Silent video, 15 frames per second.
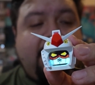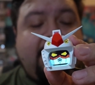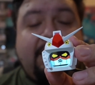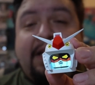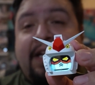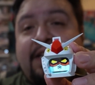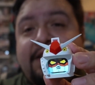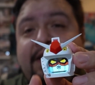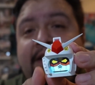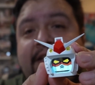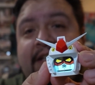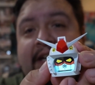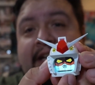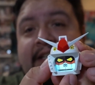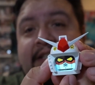Like I
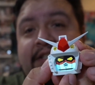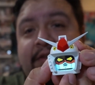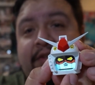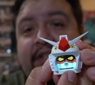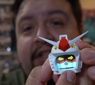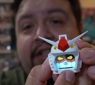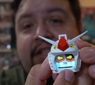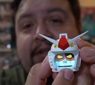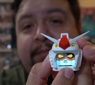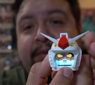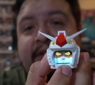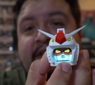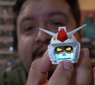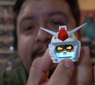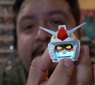said, I do think that the
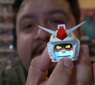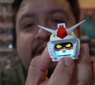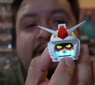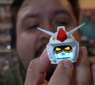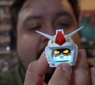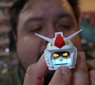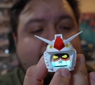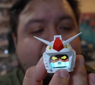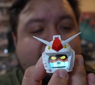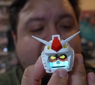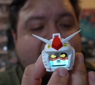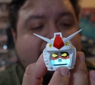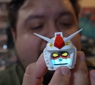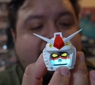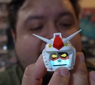book is misleading,
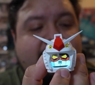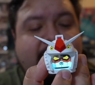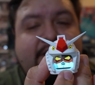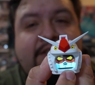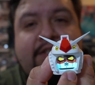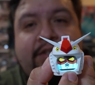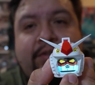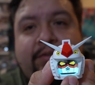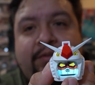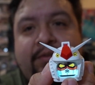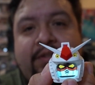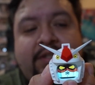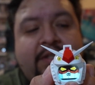because it doesn't do